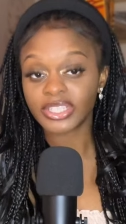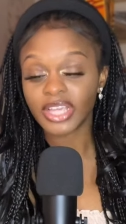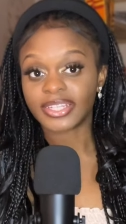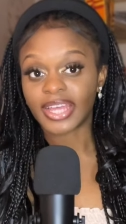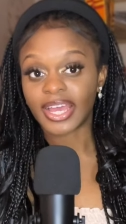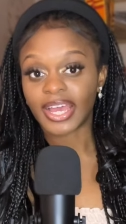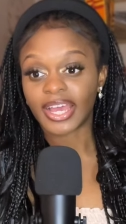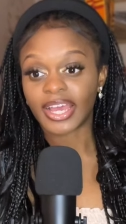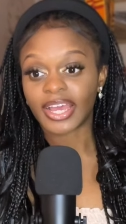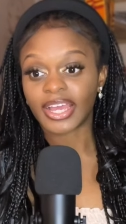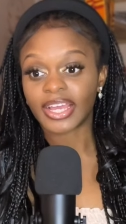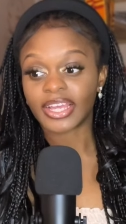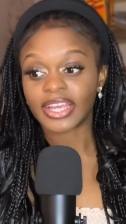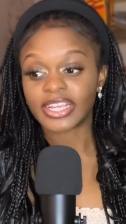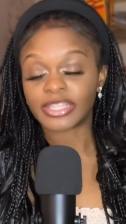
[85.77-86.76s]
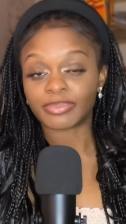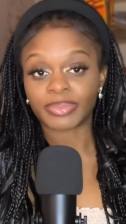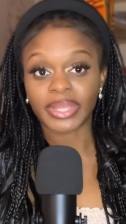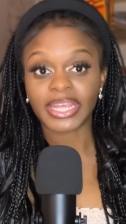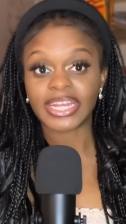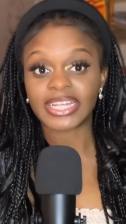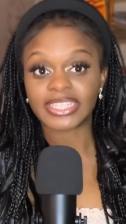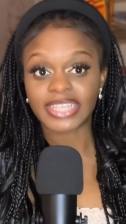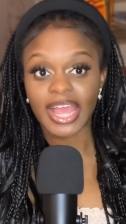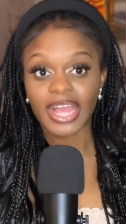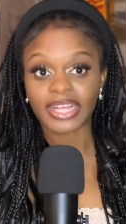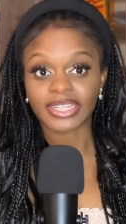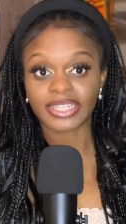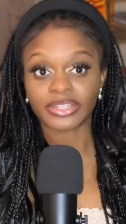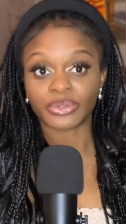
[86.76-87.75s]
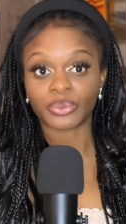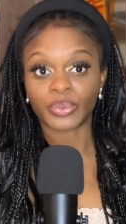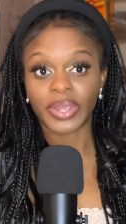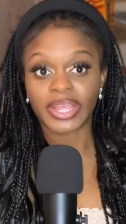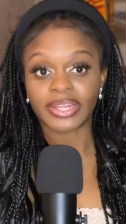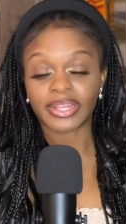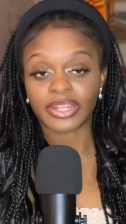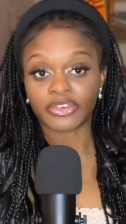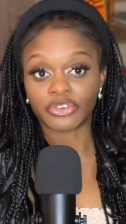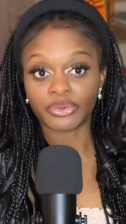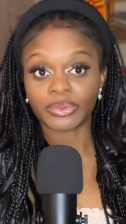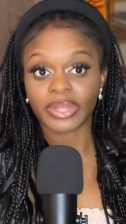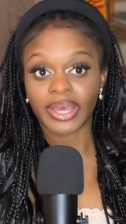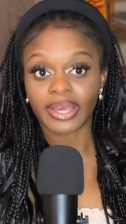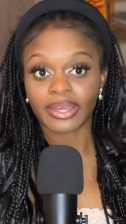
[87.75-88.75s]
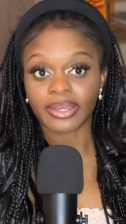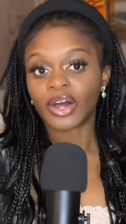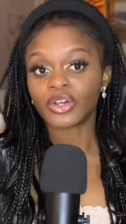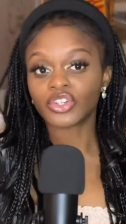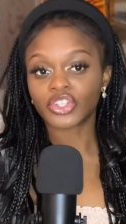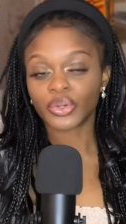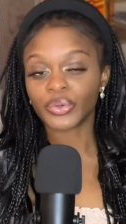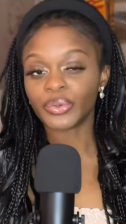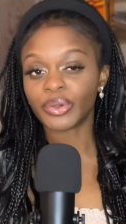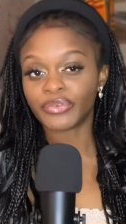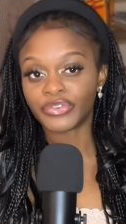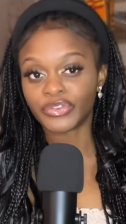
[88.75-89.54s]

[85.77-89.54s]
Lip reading: that explain exactly the way they drew that. I'll show you a few